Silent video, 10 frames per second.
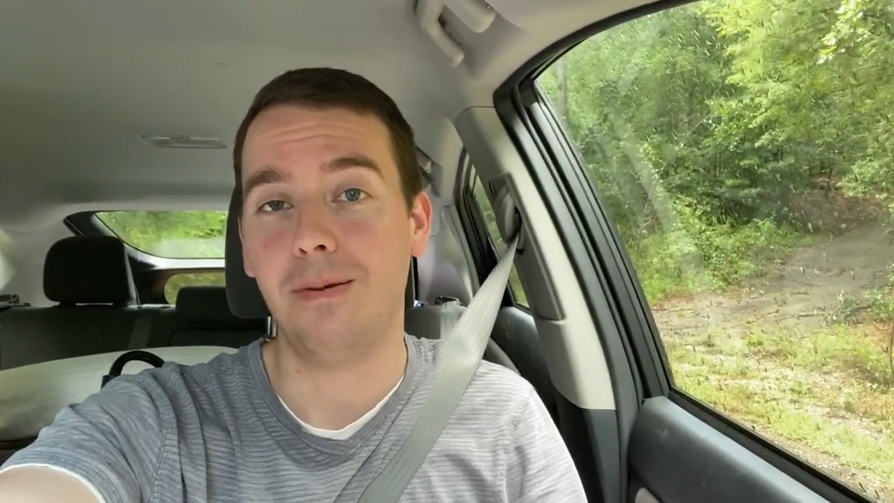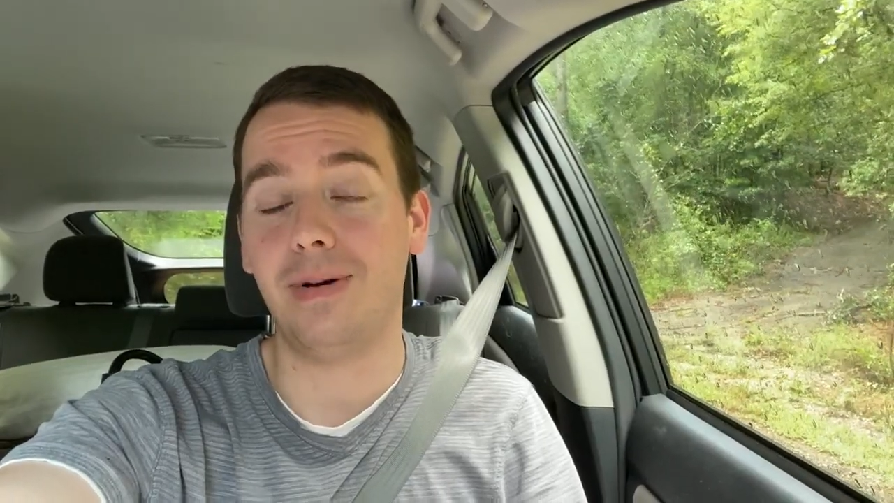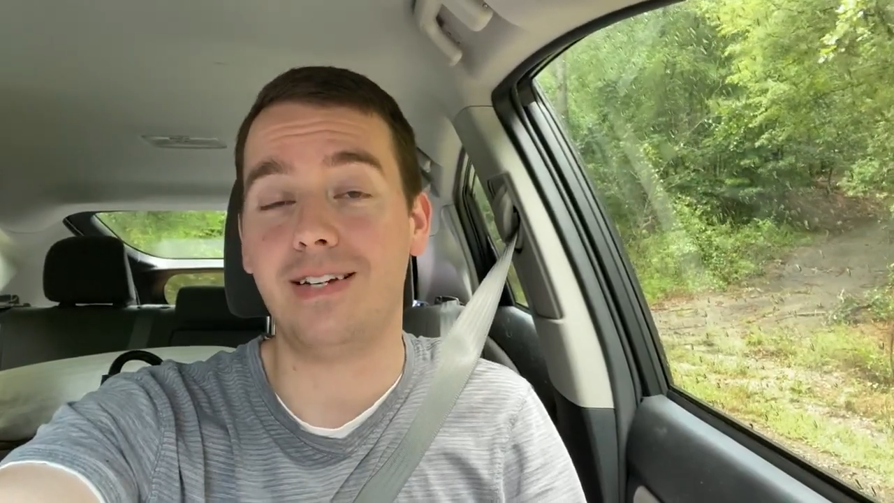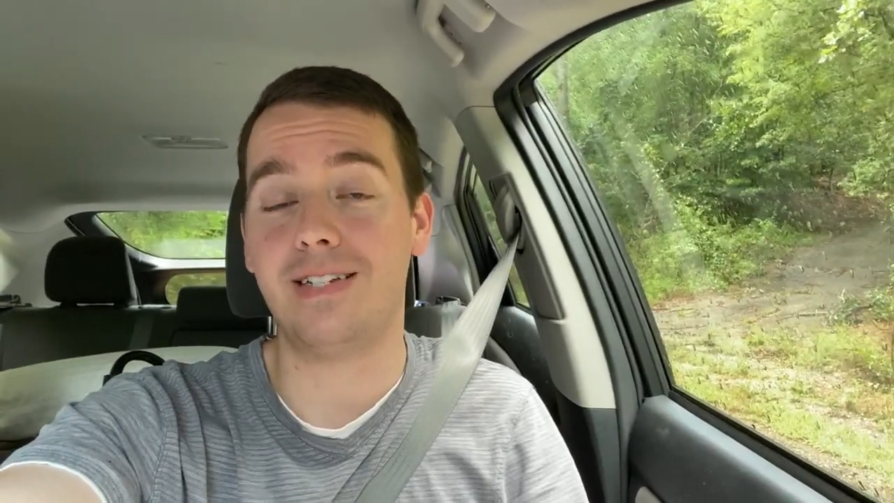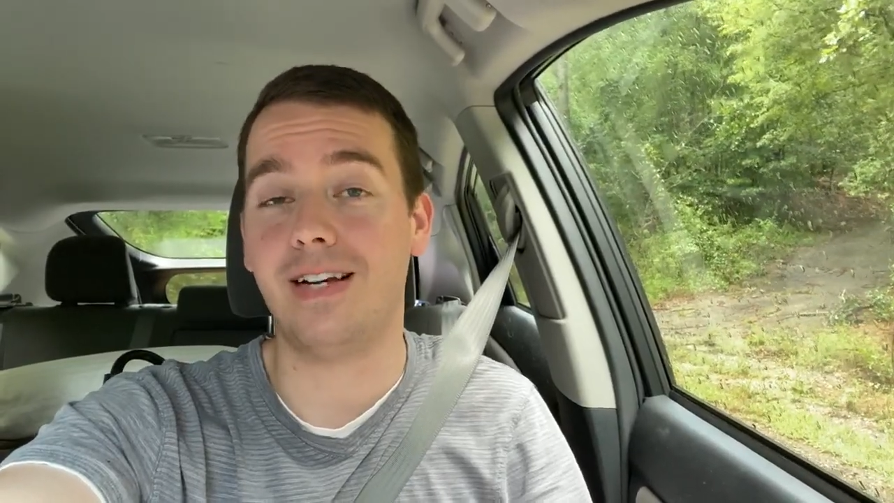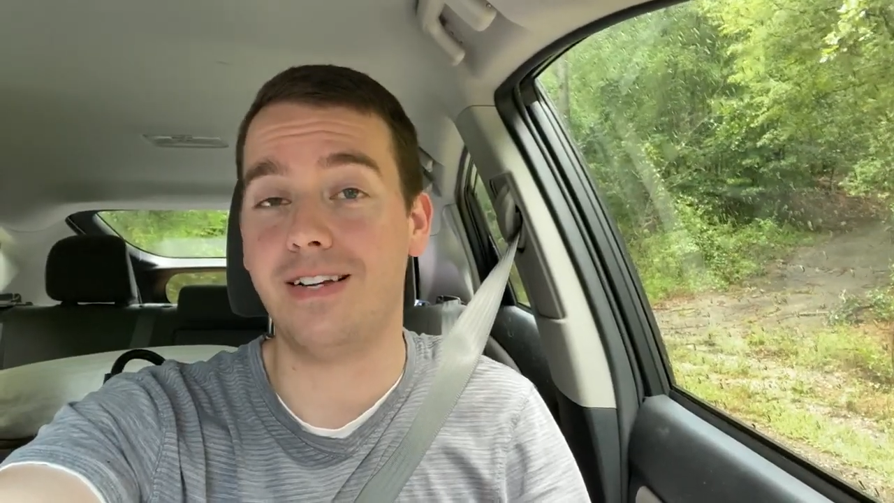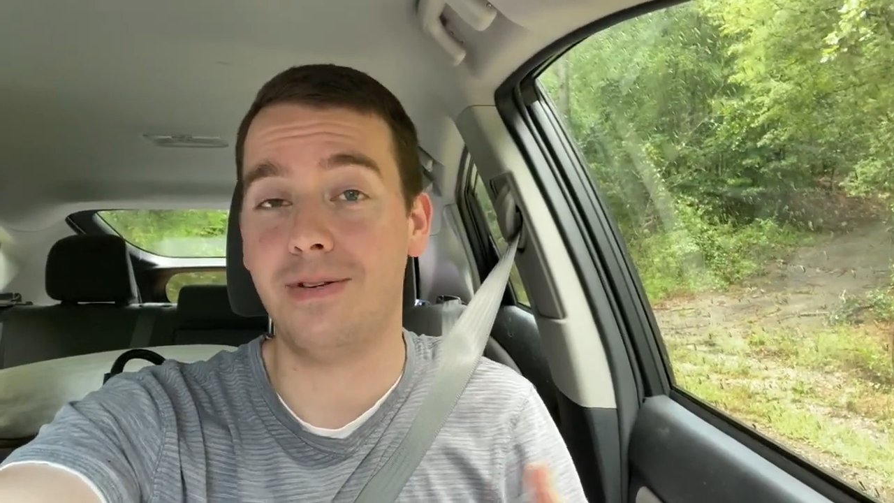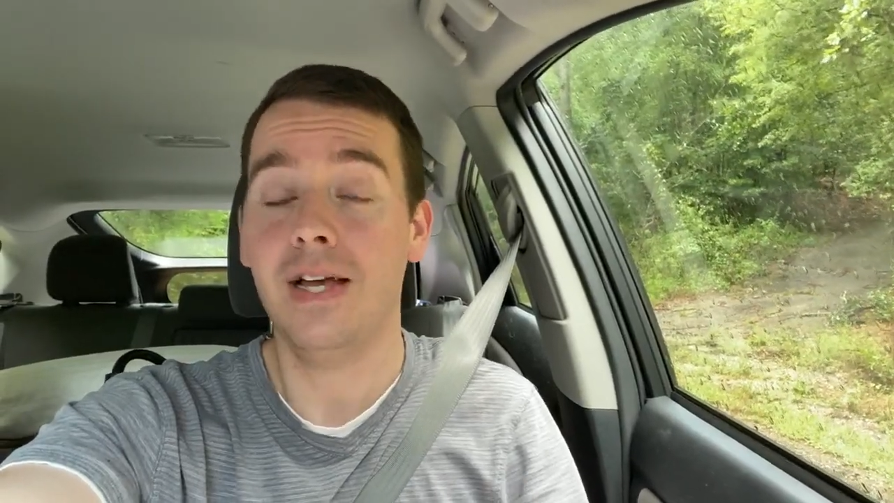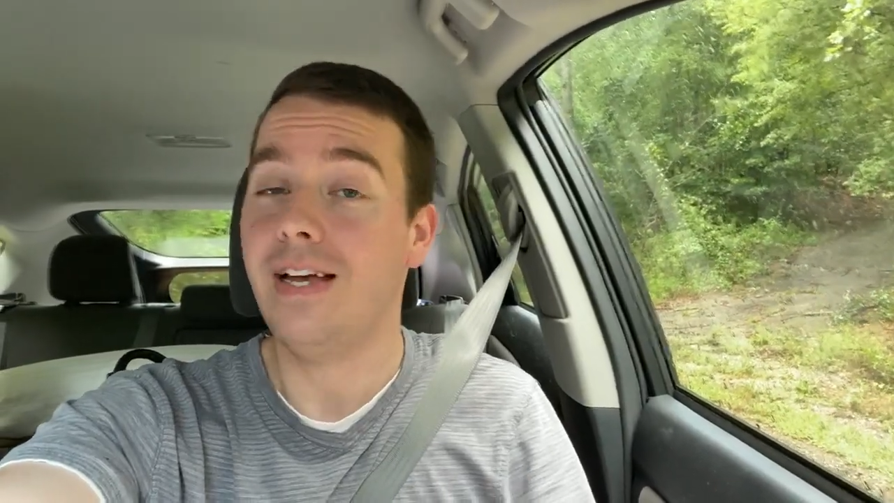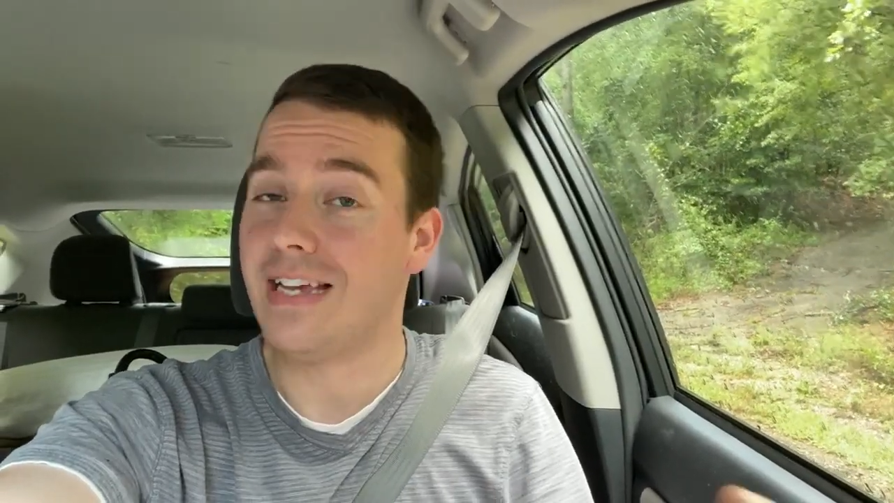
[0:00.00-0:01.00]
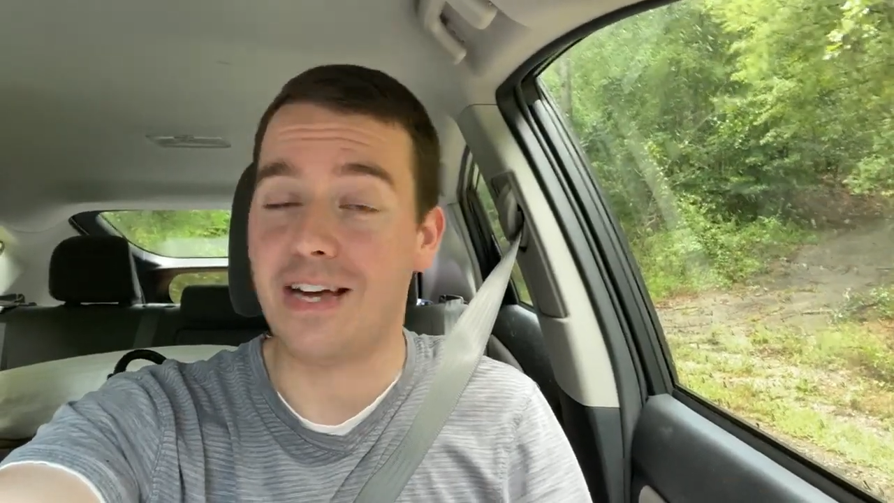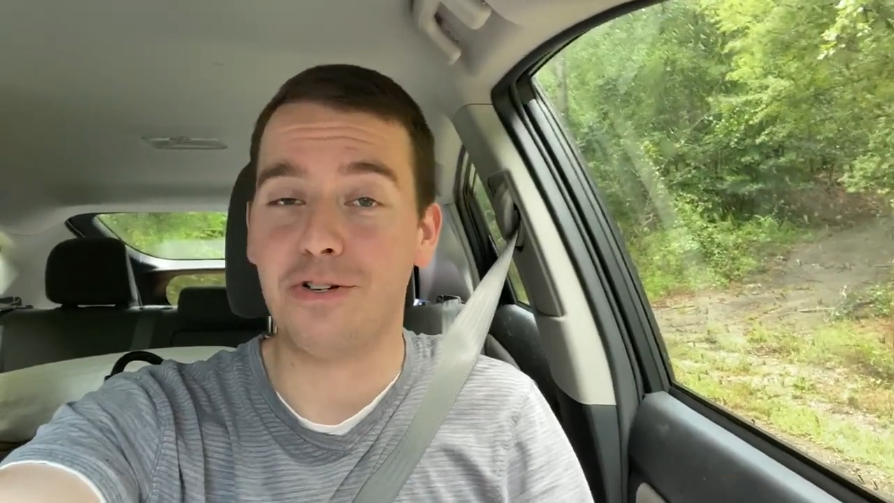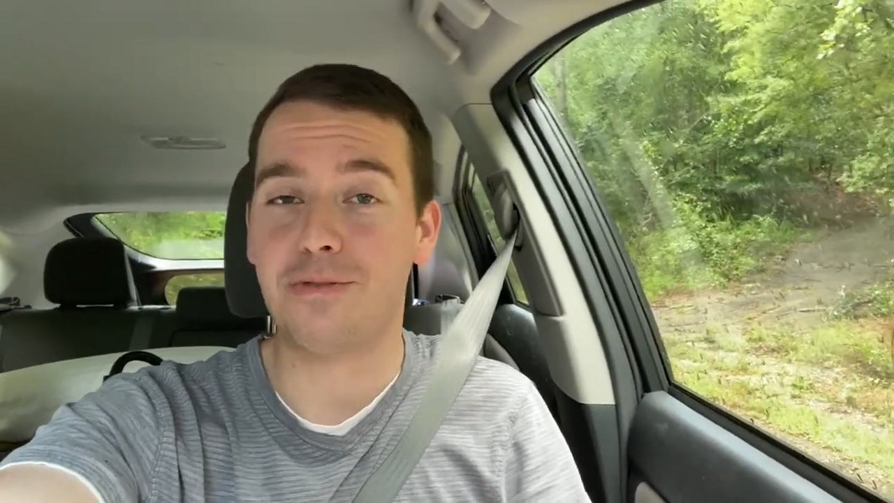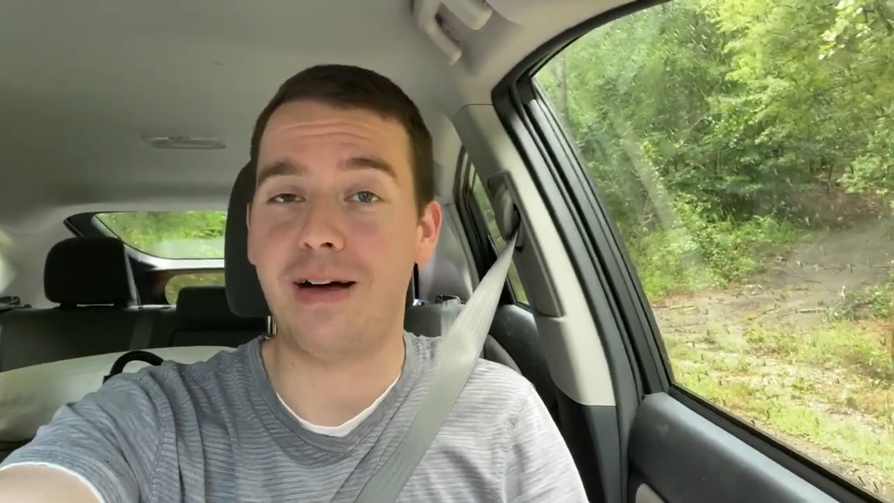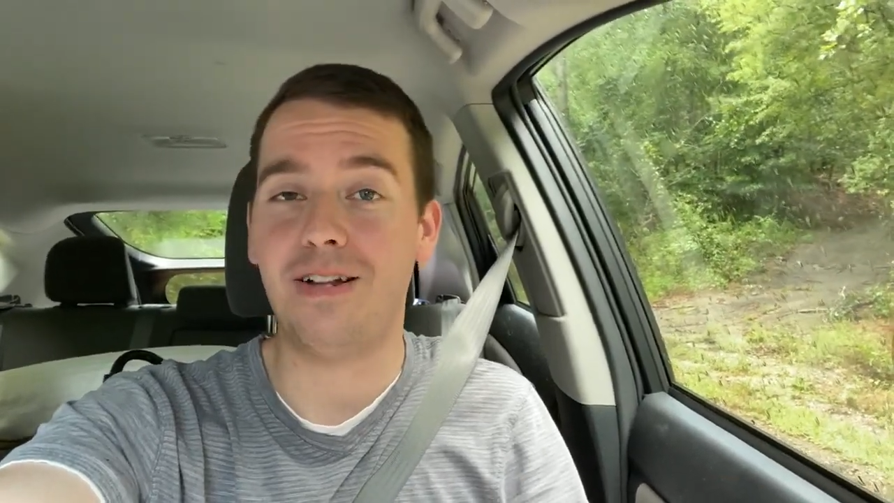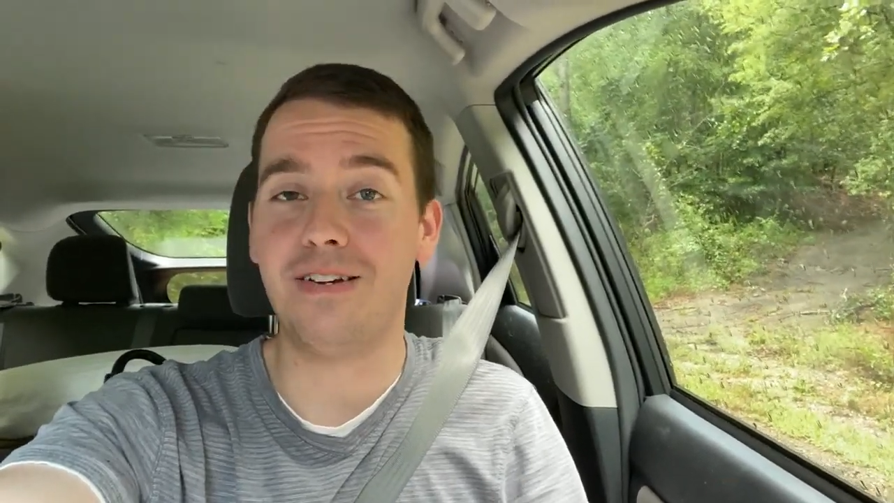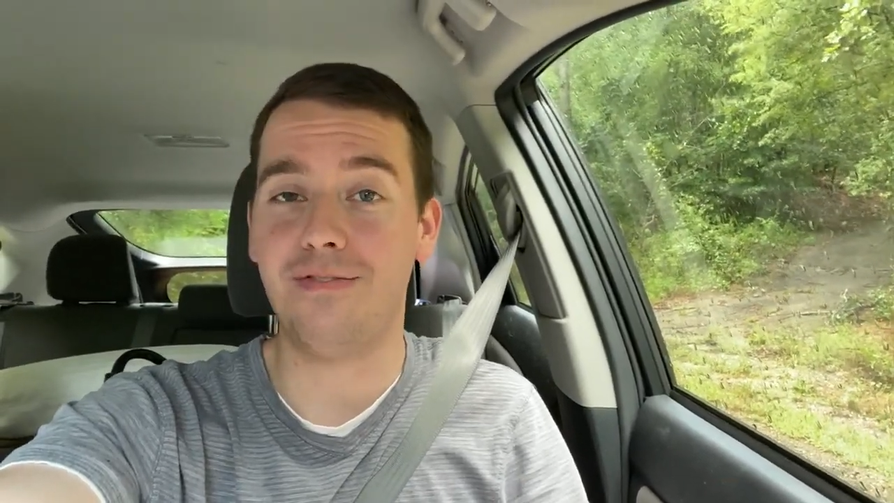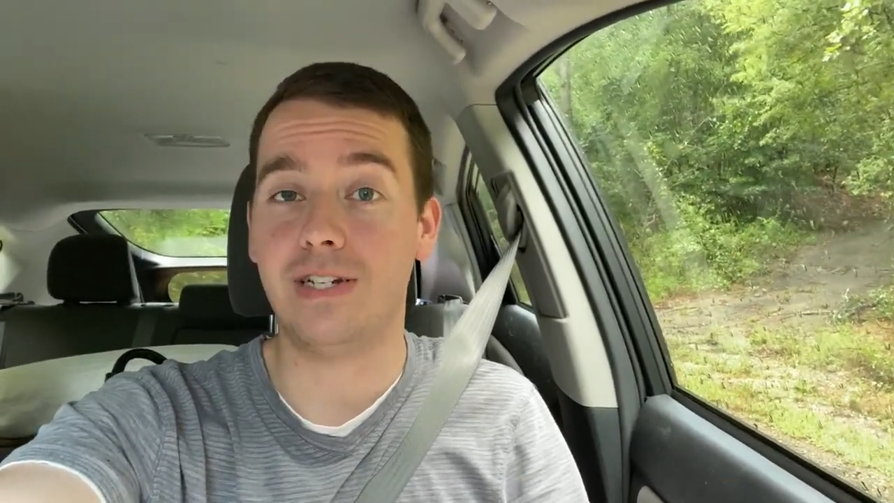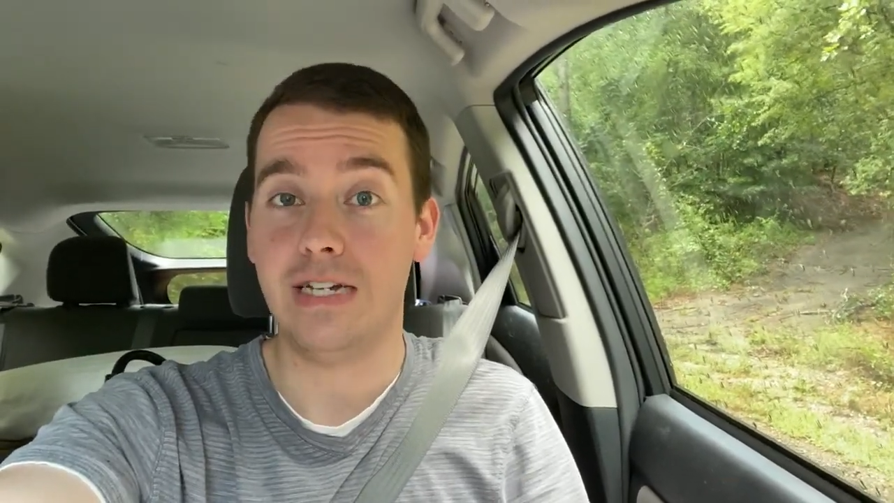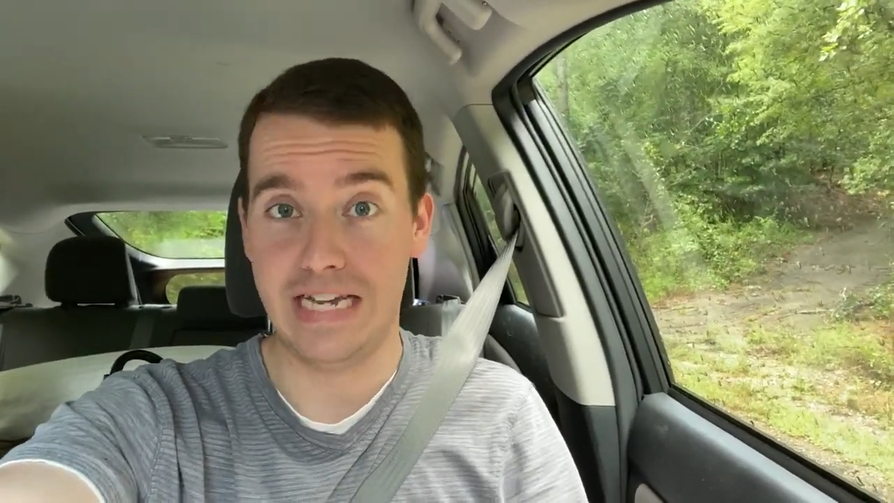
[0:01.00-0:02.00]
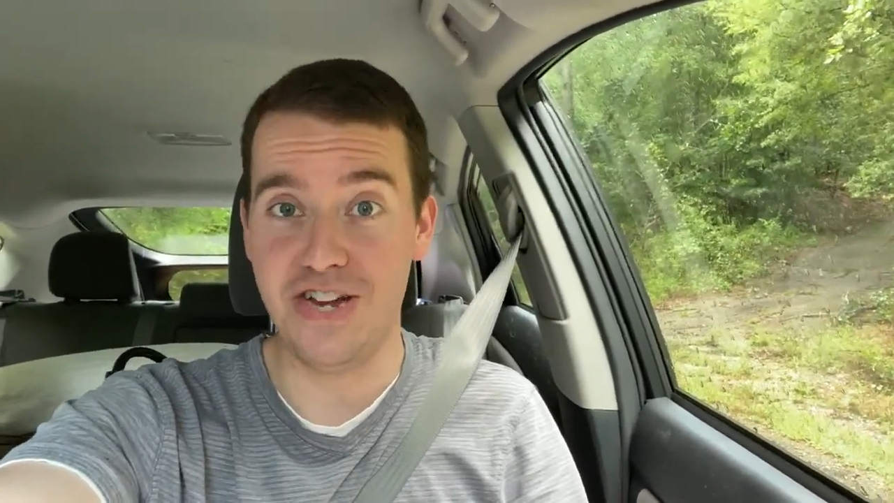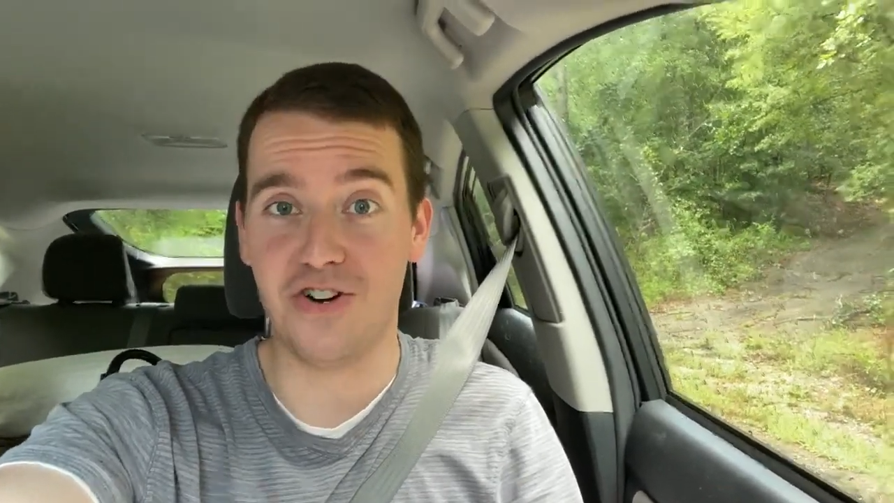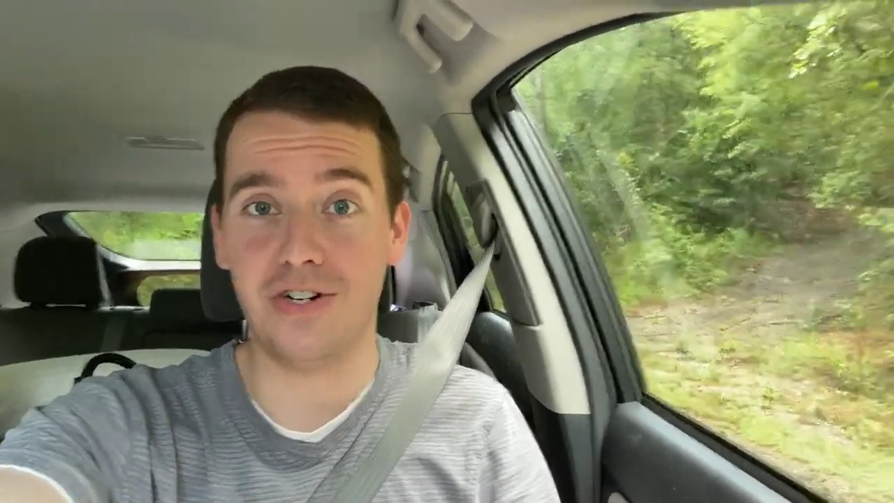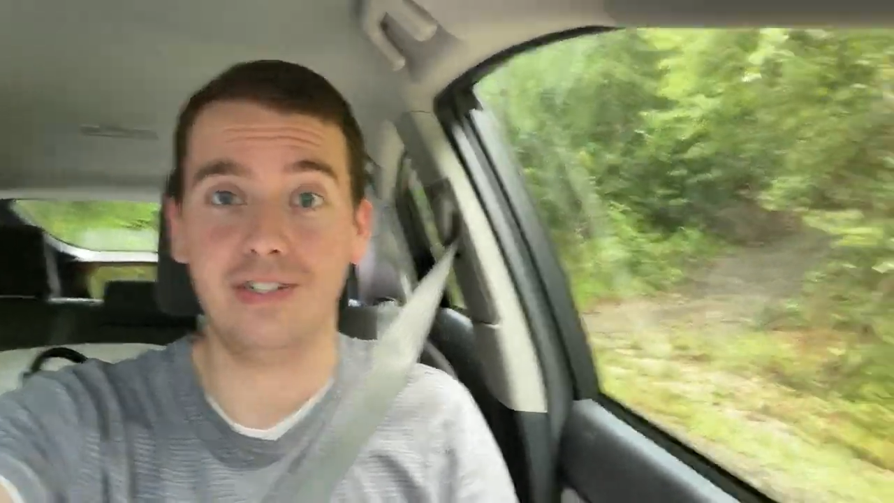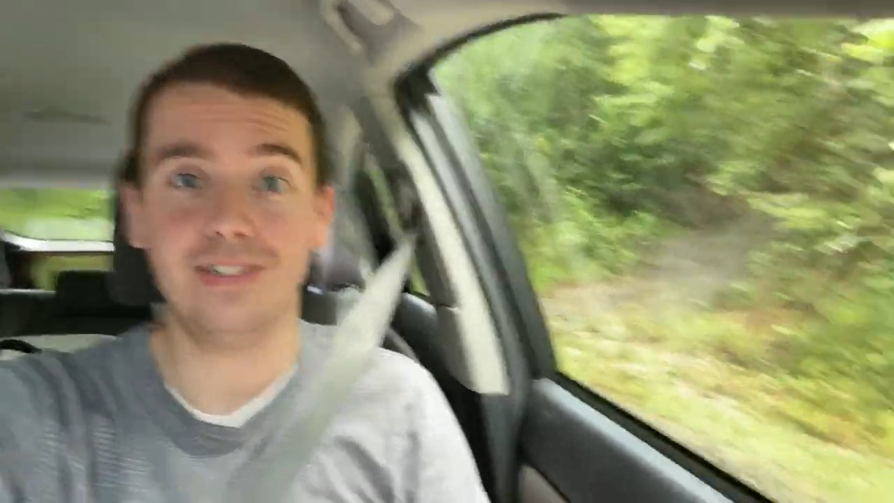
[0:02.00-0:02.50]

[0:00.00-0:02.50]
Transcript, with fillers: But uh, yeah, Lewis Powell lived here,